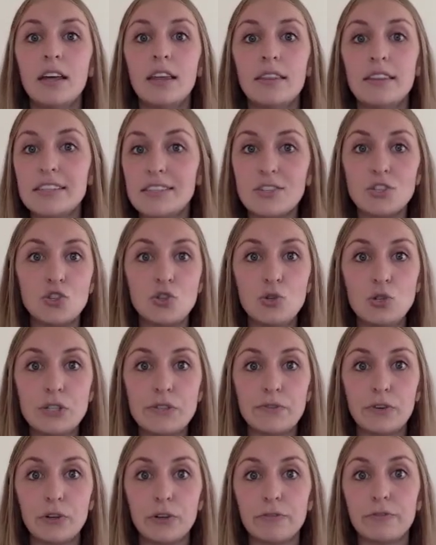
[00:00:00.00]
This is
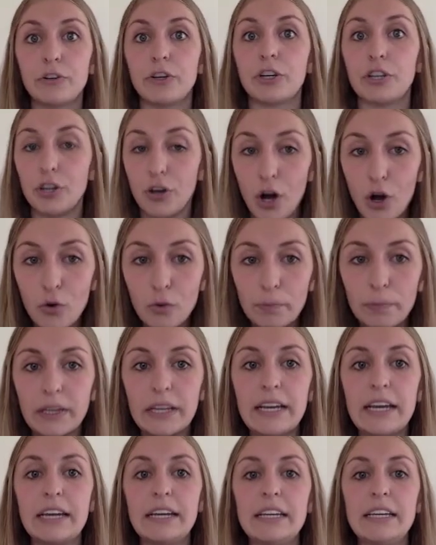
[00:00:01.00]
useful for your own
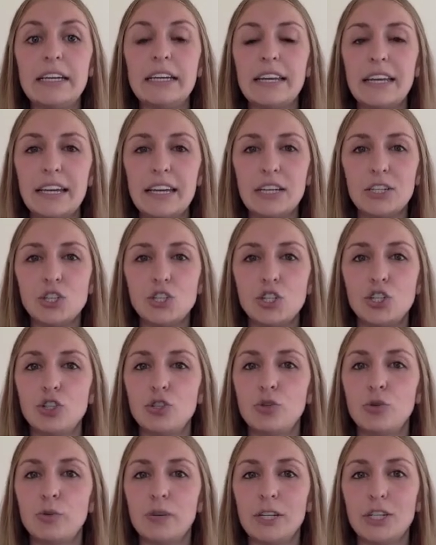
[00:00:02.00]
planning and
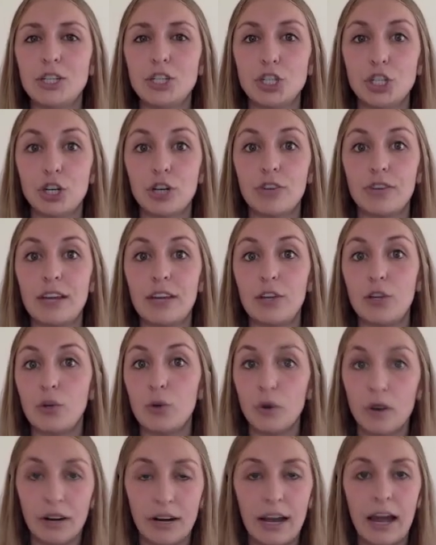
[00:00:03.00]
to ensure that
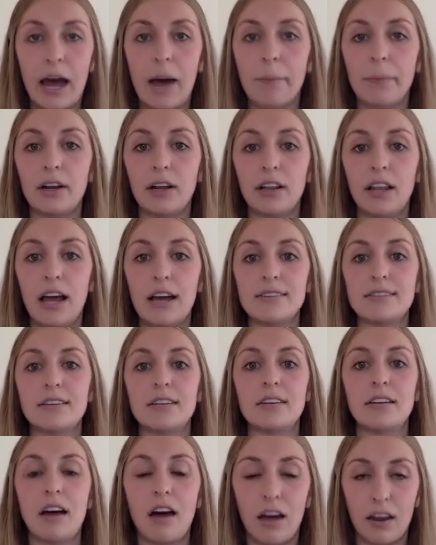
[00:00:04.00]
you're
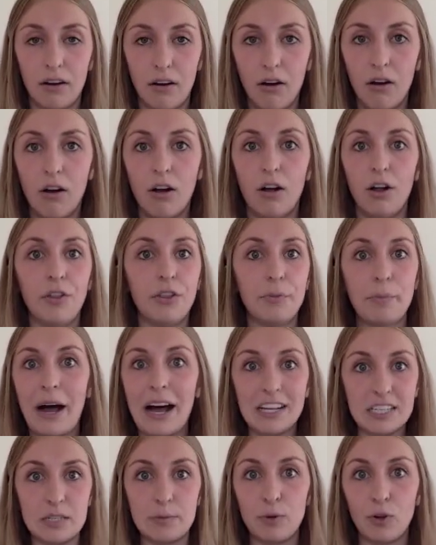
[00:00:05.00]
capitalizing on all the
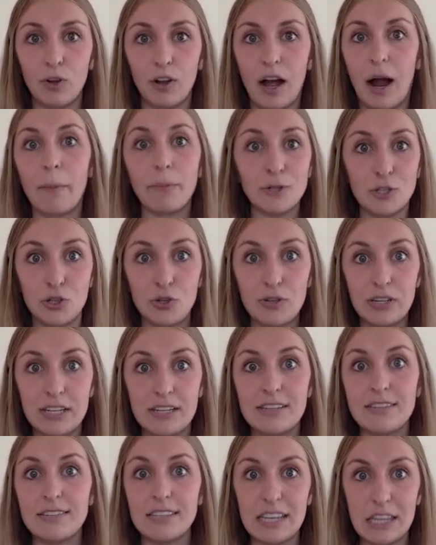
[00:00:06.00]
possible
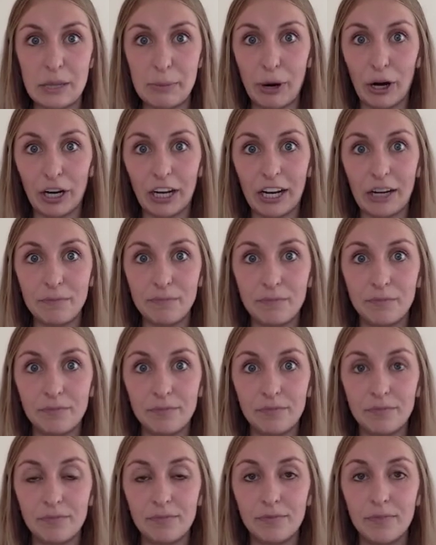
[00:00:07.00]
opportunities in the market.
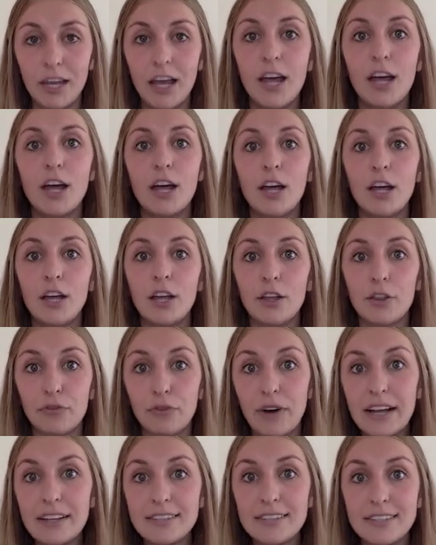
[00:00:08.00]

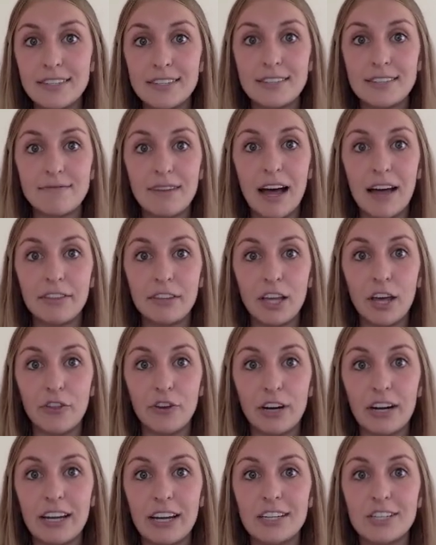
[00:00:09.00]
Threats, on the
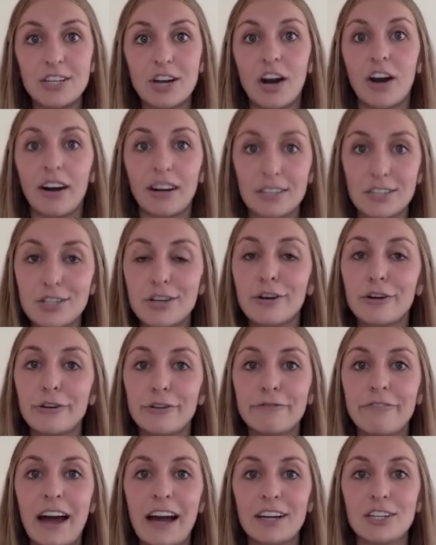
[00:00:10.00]
other hand, are external
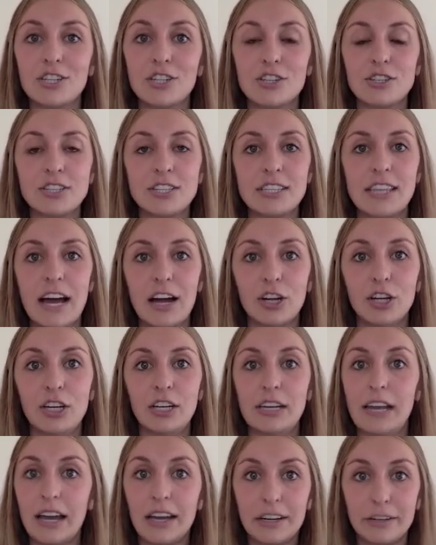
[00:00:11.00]
factors that could
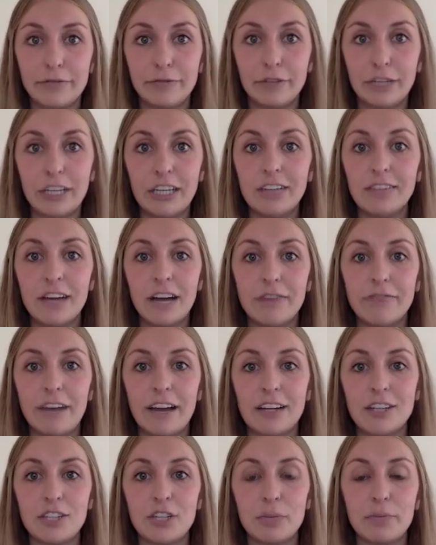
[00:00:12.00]
negatively
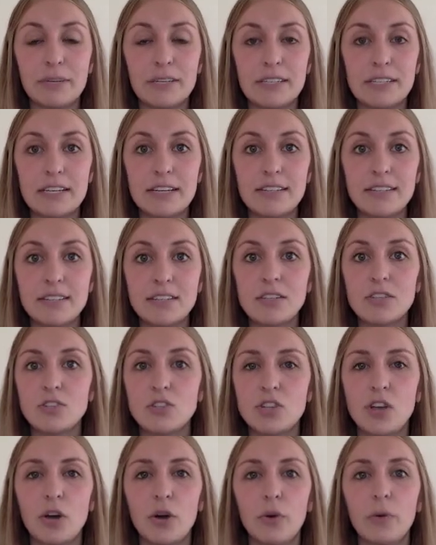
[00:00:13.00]
affect your business.
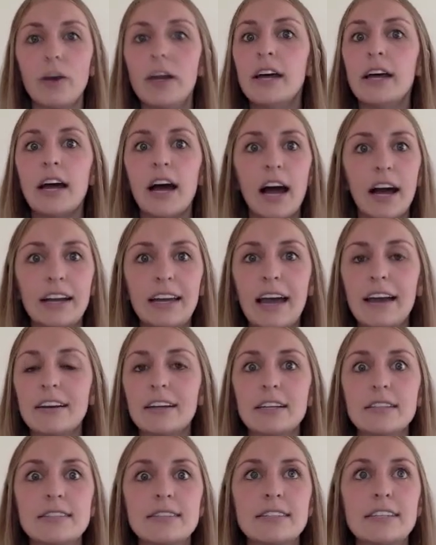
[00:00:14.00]
So again,
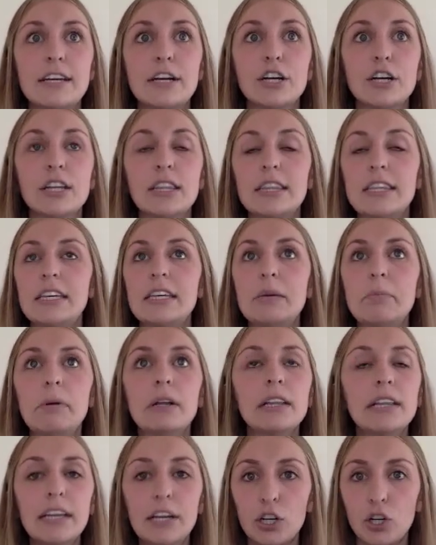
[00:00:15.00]
consider the
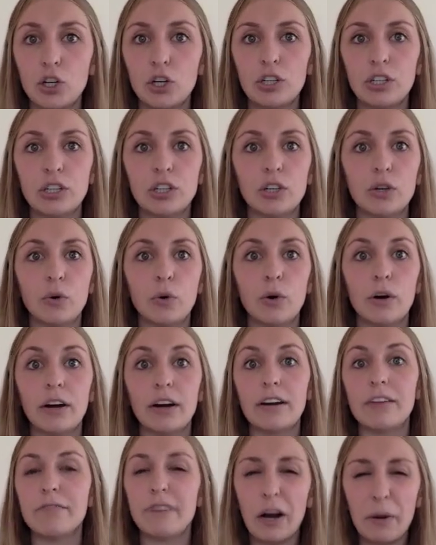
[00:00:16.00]
political or
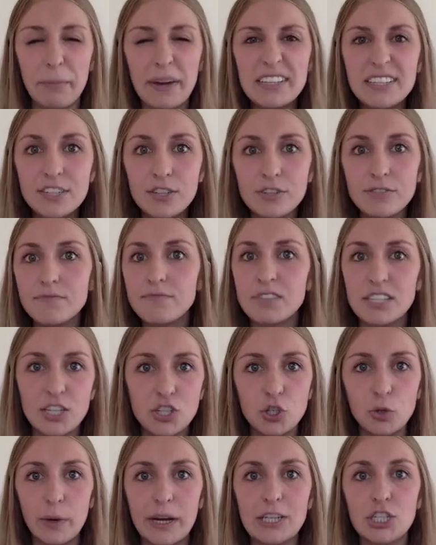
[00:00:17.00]
environmental
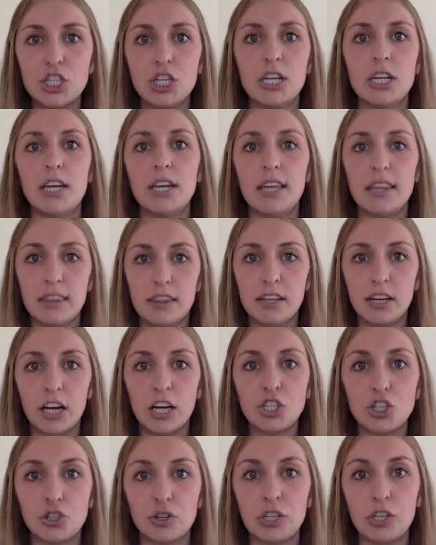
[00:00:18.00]
situation in the
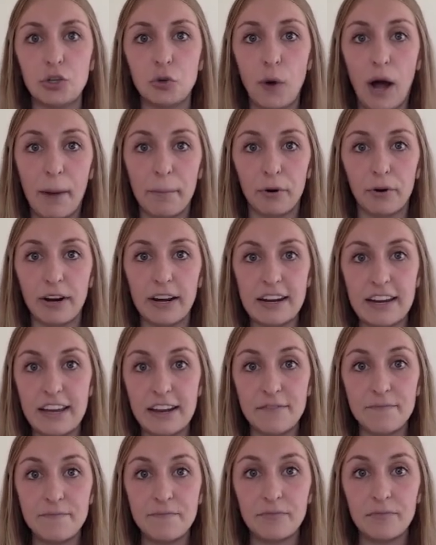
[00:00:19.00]
country you operate
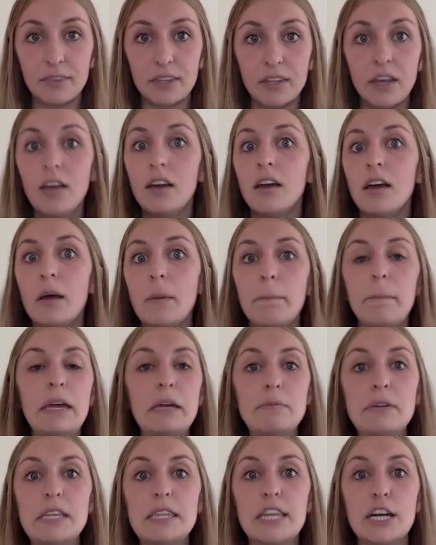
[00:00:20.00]
in.
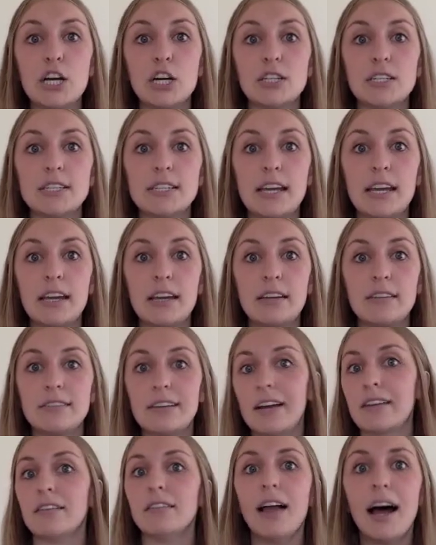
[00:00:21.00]
Maybe there's a
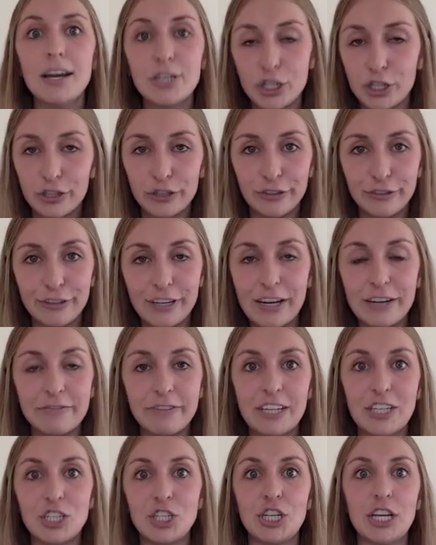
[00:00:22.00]
technological
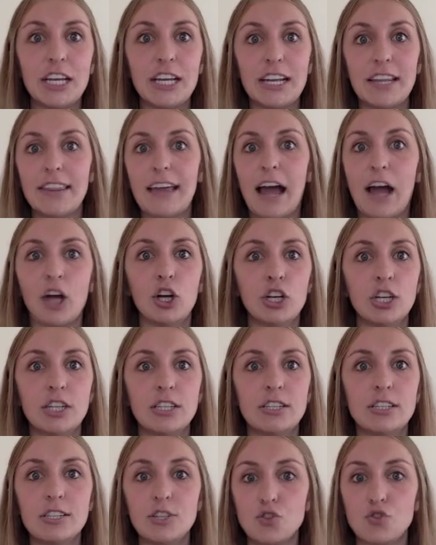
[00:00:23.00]
innovation that
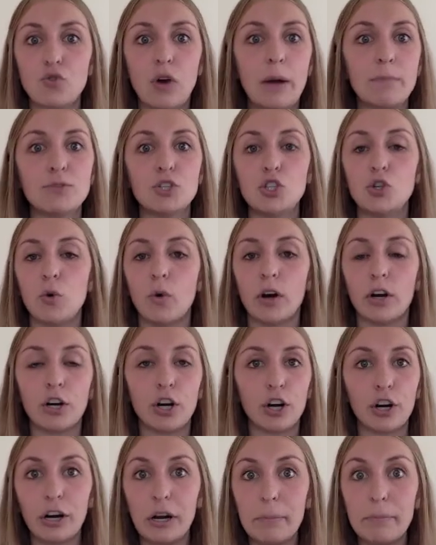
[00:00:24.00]
could disrupt your
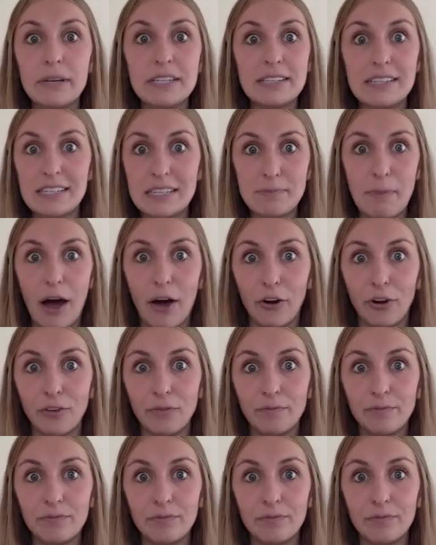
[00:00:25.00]
current business model.